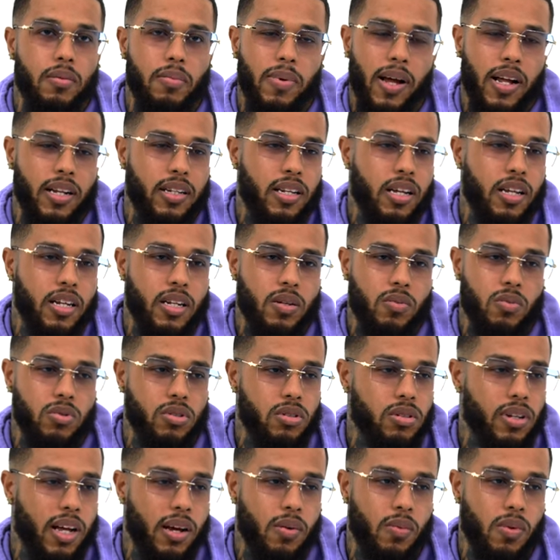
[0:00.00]
Back then it
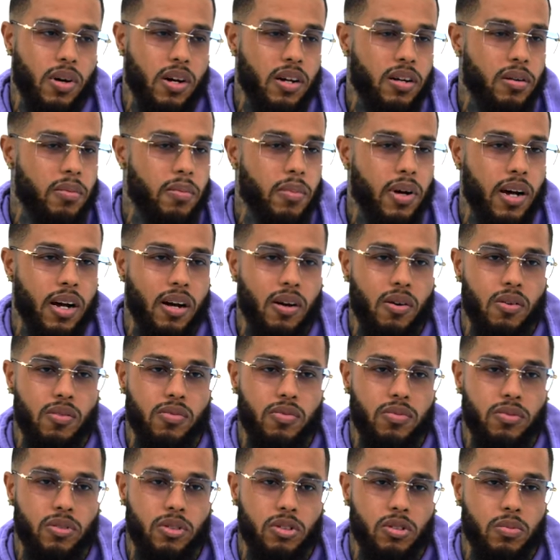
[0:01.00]
was like word of mouth,
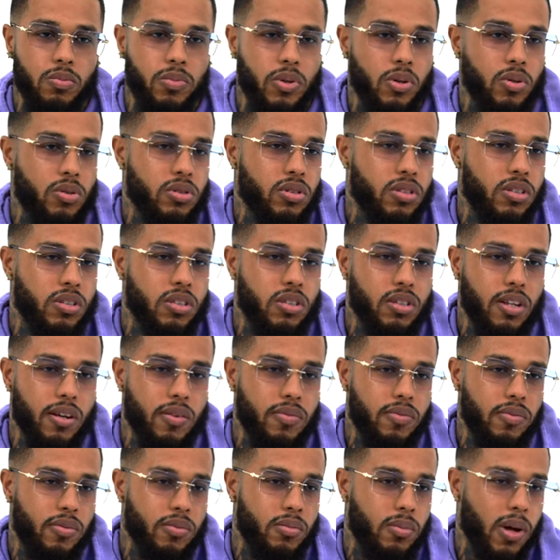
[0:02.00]
just posting
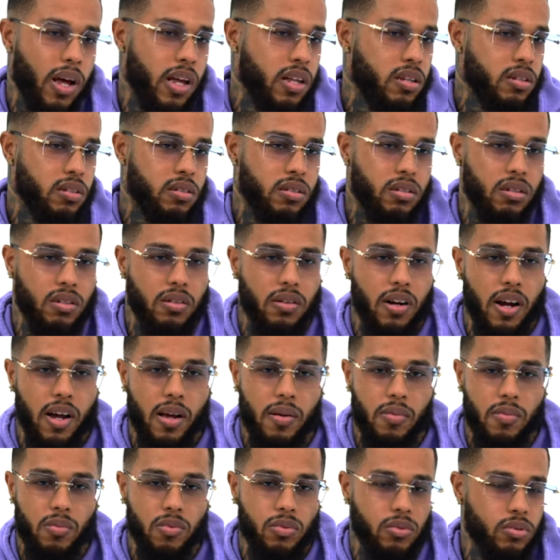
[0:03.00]
stuff on my
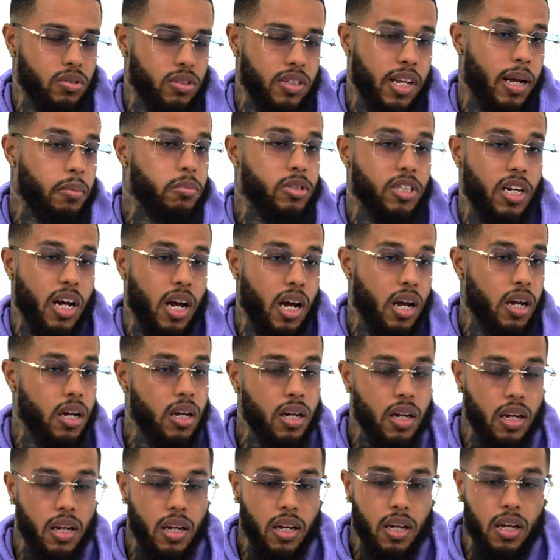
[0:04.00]
Instagram, Snapchat,
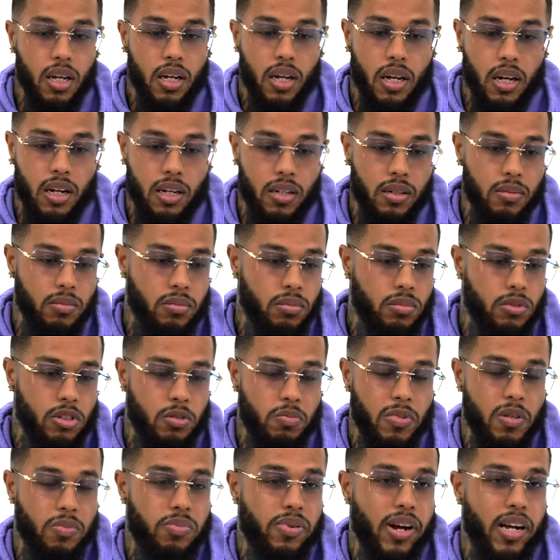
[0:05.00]
um, just
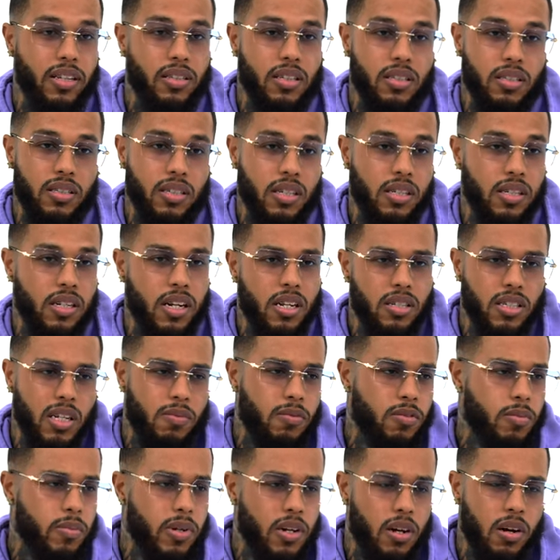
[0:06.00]
me practicing, and then
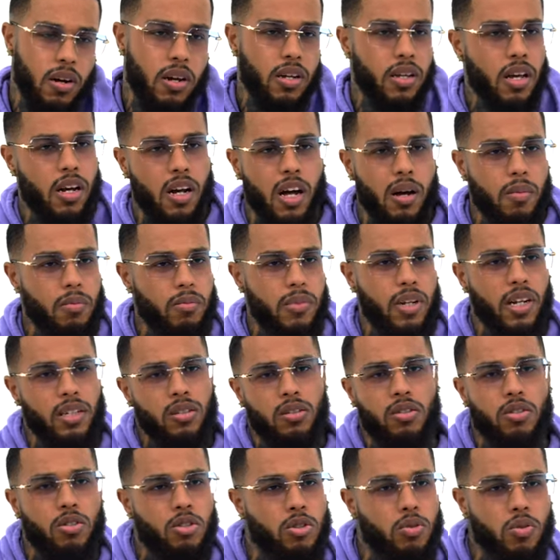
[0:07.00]
someone would be like, "Oh yeah, come, like
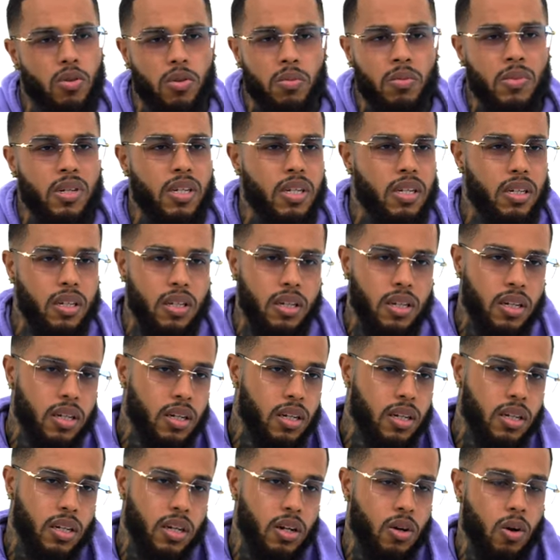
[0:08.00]
you can do it on me."
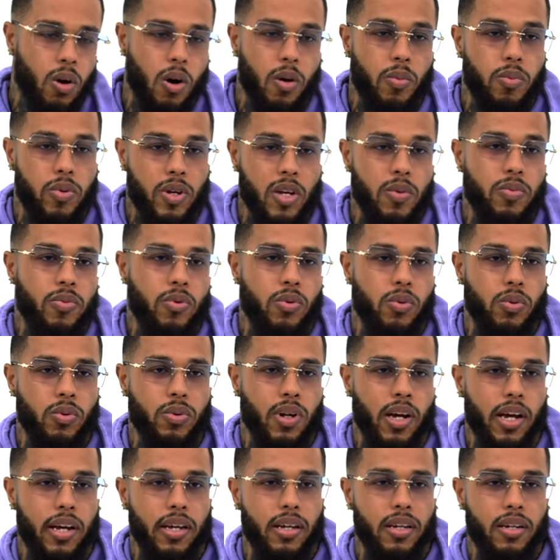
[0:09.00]
a yeah. lot of people
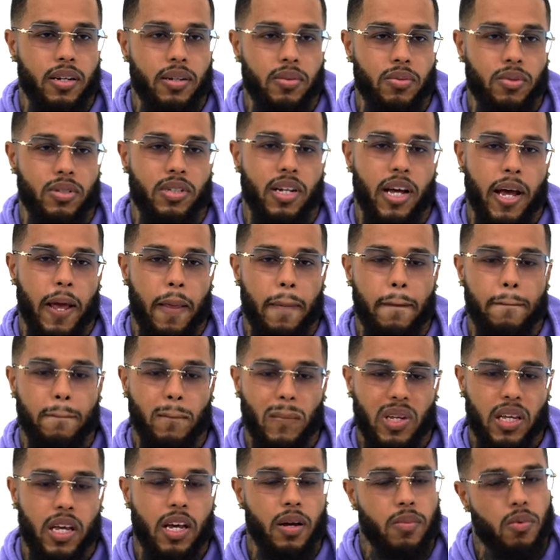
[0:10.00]
like was like,
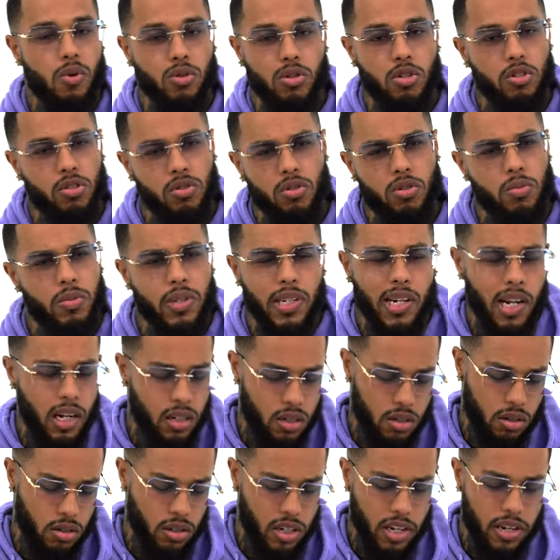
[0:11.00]
yeah, bro, just use me, like
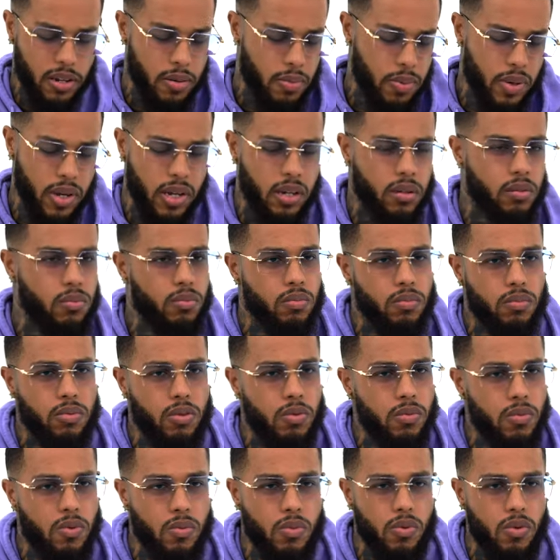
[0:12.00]
just guinea pig,
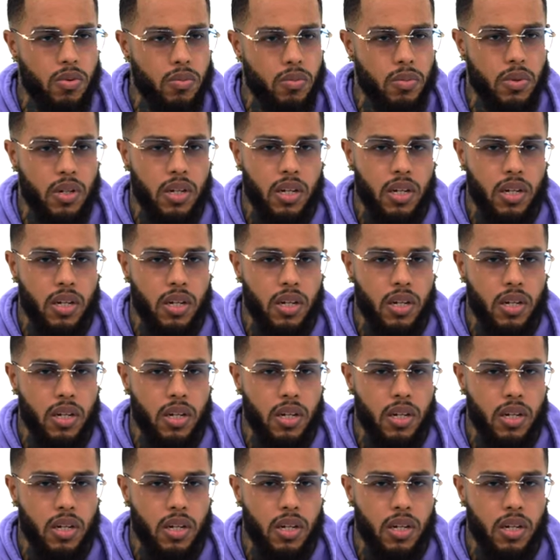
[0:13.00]
boom, boom, boom.